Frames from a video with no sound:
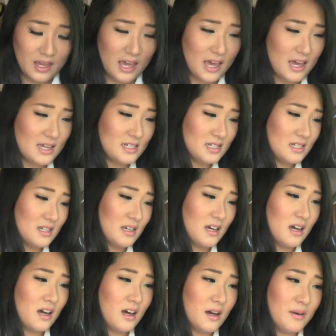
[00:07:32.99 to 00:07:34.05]
And
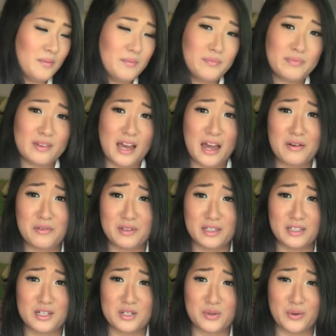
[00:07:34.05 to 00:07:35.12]
um, I
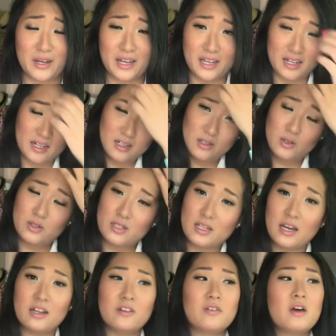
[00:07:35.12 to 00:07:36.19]
really enjoy it. You just
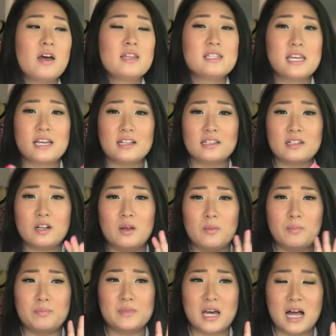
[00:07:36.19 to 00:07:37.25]
kind of take a
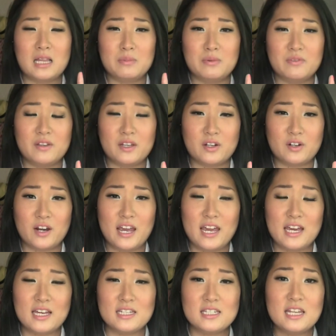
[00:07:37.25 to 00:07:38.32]
little dollop of it in your
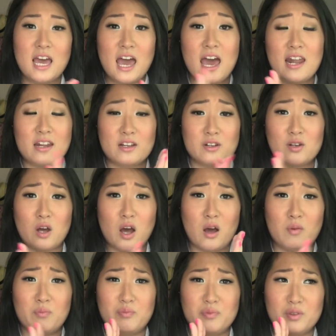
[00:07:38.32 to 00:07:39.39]
hands and
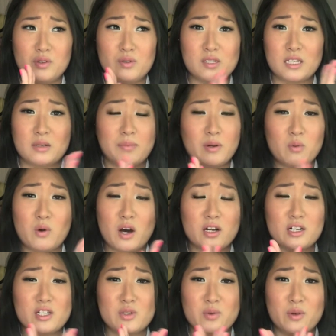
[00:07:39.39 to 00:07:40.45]
um, use a little bit of
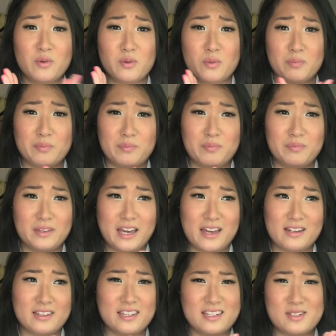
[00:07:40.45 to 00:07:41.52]
water to
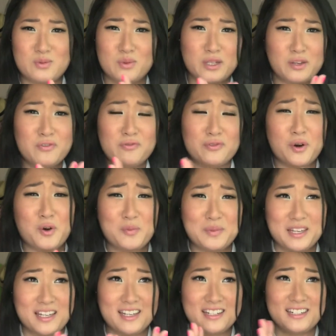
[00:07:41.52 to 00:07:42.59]
get this really
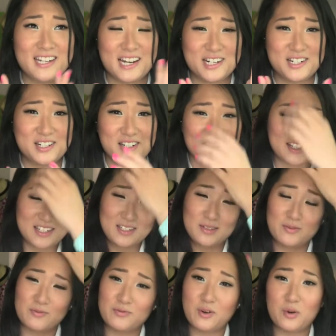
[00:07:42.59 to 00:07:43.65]
foamy texture,
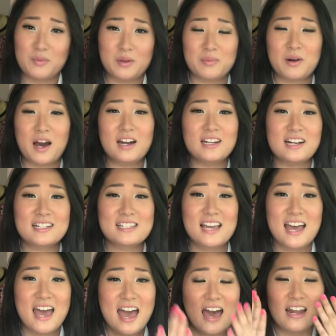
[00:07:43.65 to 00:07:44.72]
this foamy product
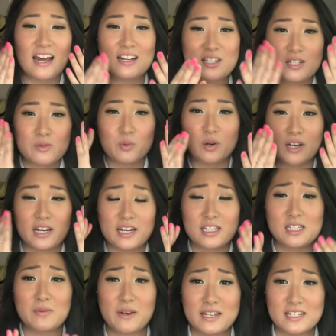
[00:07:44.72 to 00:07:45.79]
and I just work it
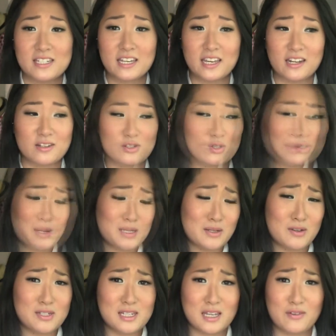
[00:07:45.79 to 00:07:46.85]
into my skin. It just makes
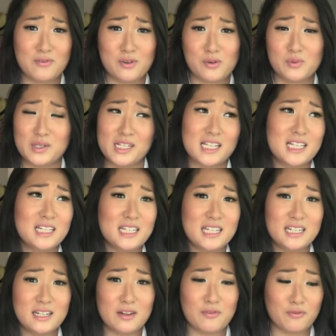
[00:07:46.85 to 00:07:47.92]
my skin feel really
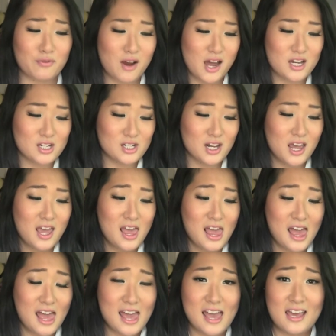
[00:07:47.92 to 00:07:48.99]
clean and fresh
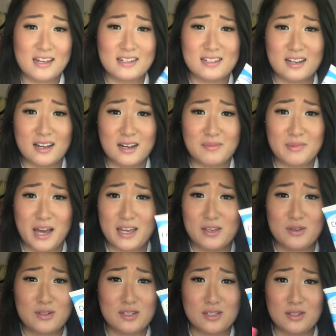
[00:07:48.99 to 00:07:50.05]
and um, I
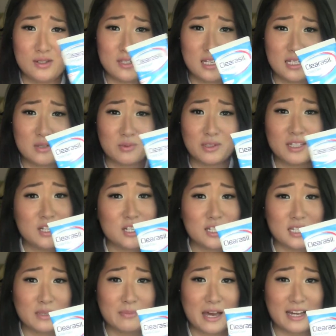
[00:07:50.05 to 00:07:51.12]
used to use this
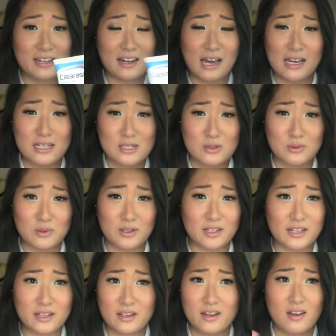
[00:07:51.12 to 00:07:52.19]
religiously back in high school
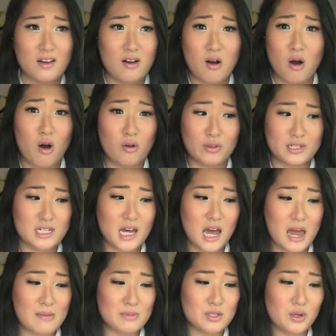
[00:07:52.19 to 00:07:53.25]
like all the
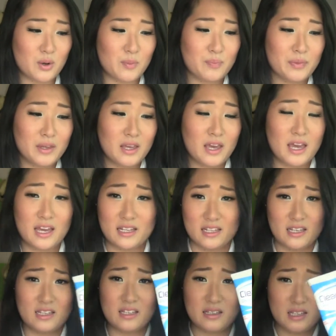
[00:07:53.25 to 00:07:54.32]
time so it,
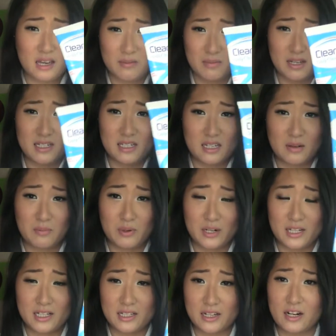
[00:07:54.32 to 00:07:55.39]
it kept my skin
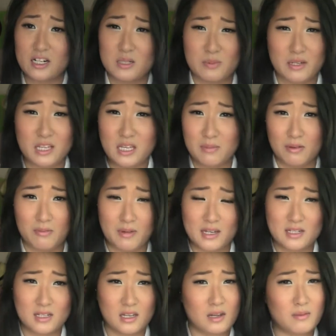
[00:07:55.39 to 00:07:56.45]
pretty clear and it's been keeping my
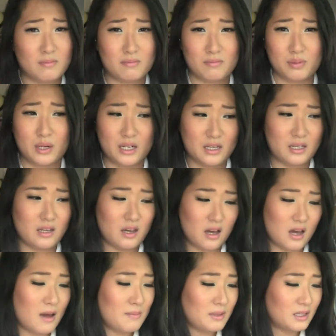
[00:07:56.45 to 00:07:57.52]
skin pretty
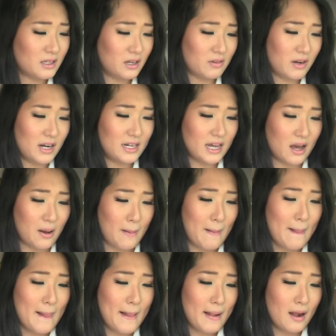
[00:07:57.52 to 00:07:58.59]
um, clear right now
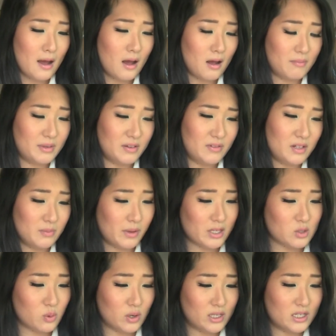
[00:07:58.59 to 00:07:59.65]
um, even in my
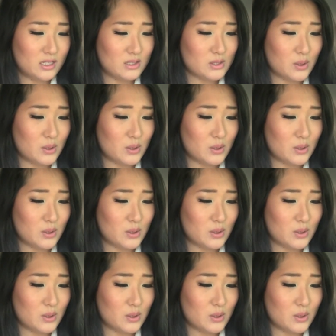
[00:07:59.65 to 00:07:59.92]
20s.